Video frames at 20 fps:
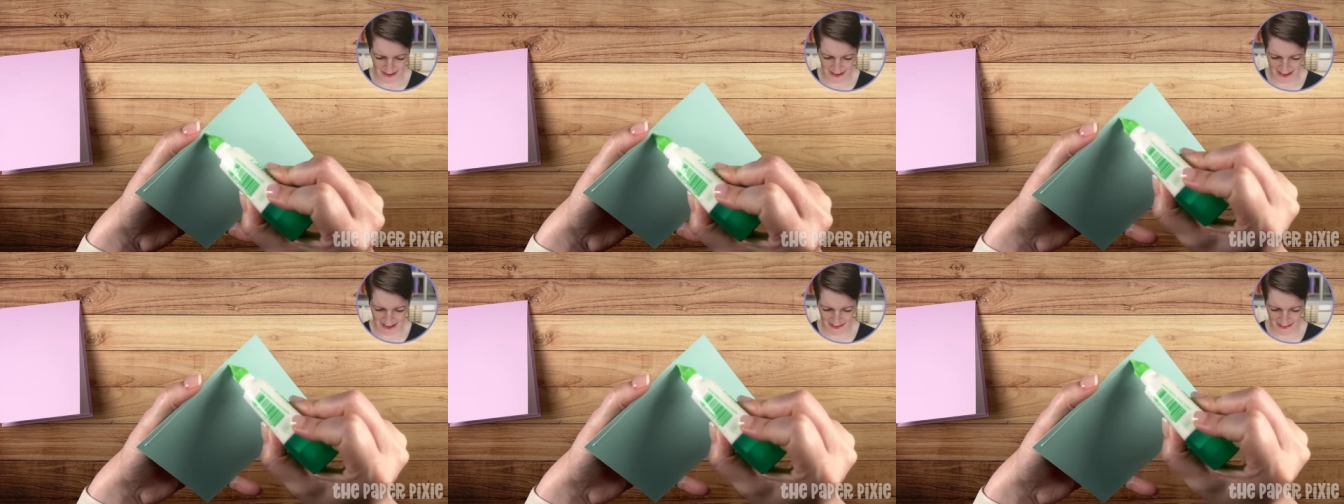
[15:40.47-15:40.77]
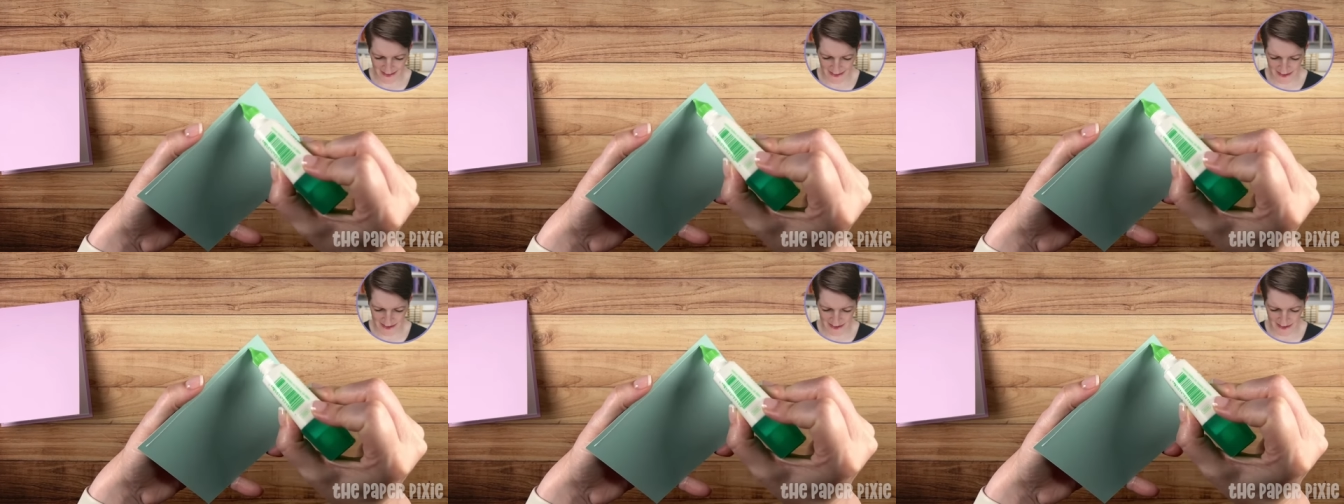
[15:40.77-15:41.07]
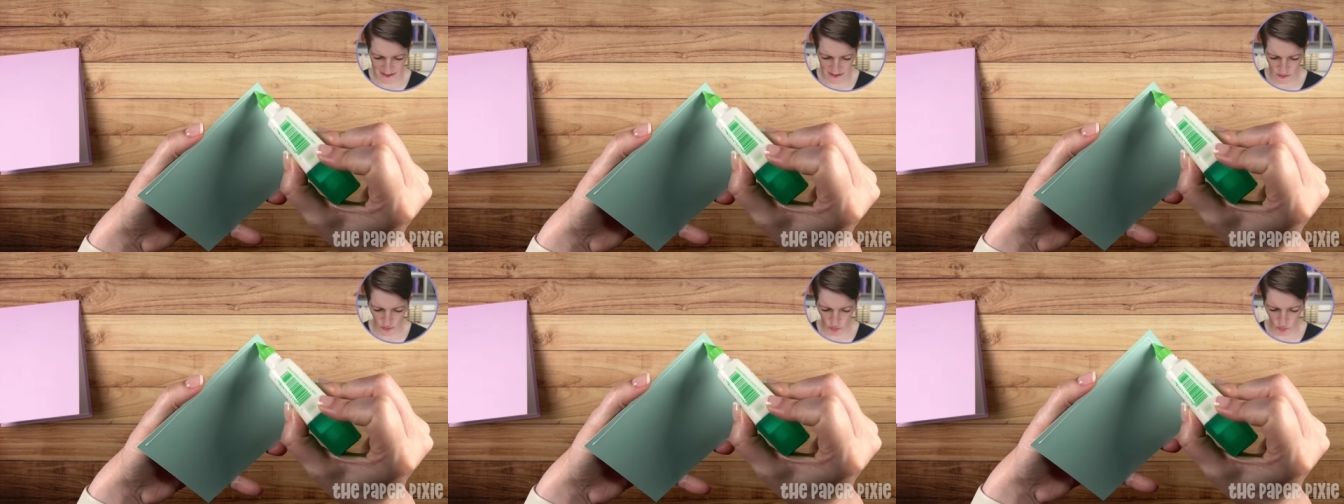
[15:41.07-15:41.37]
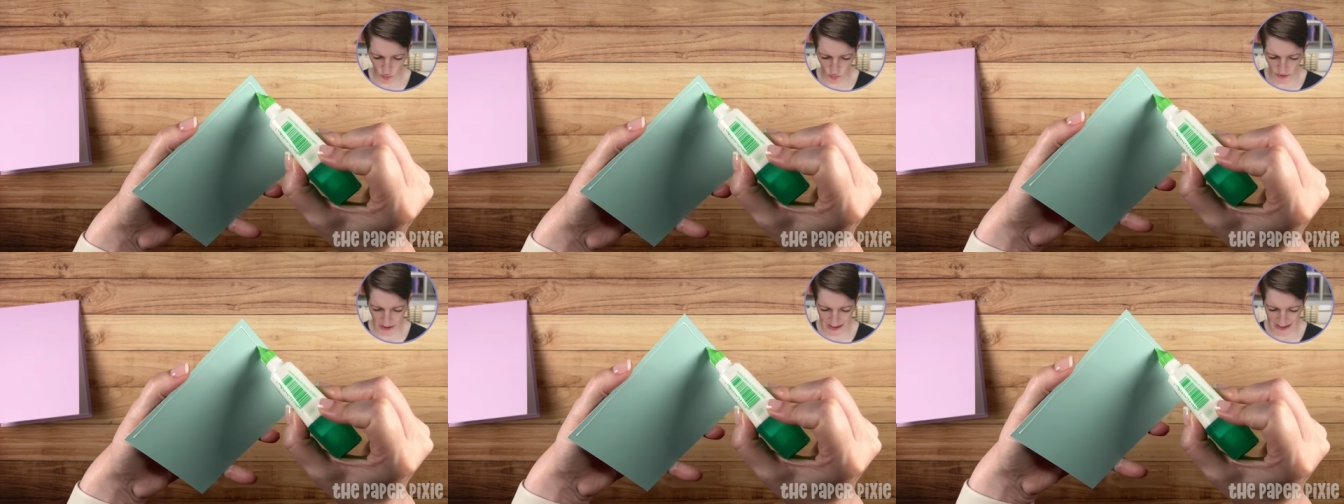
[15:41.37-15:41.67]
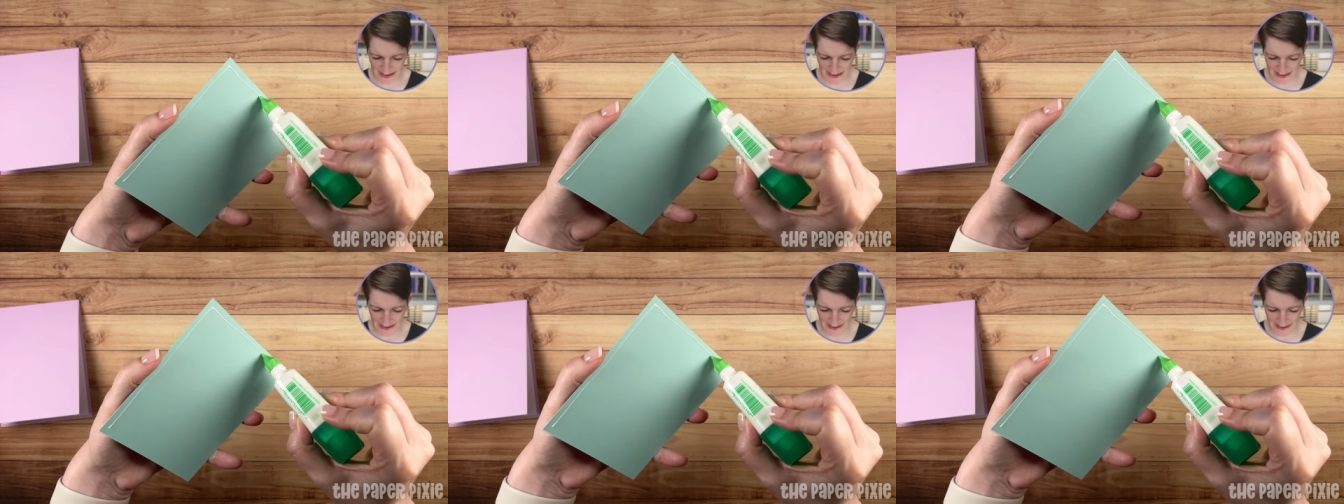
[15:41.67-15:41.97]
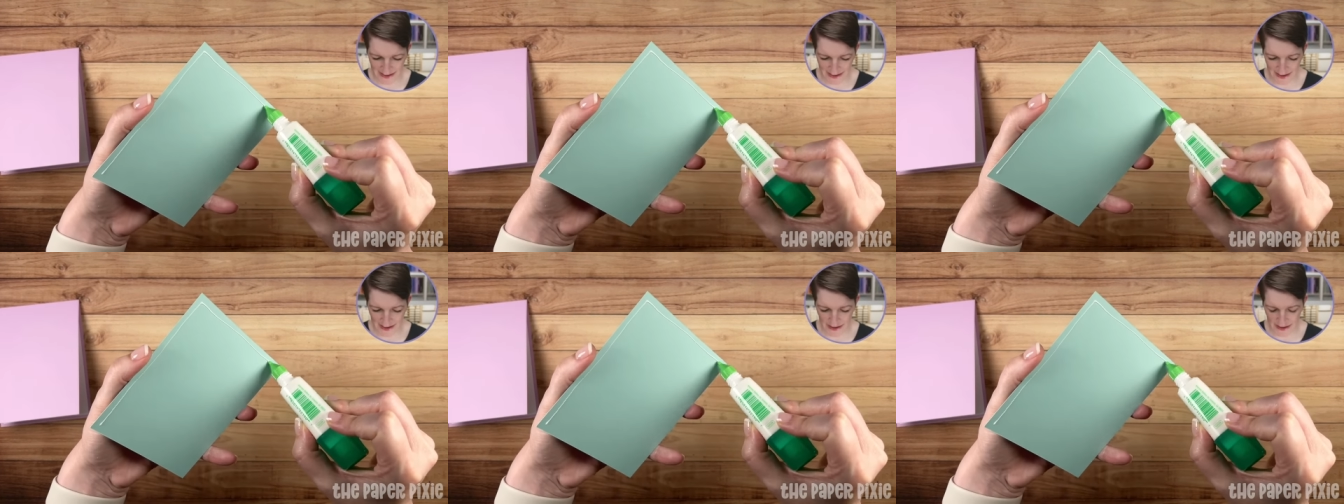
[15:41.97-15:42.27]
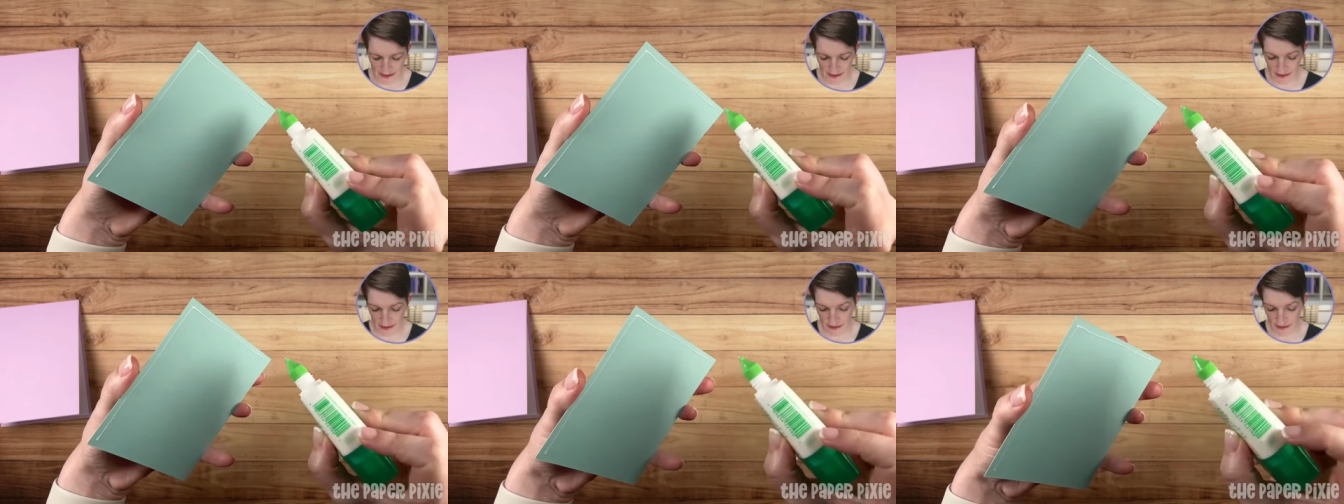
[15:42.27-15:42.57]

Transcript: Again, this is so quick and easy.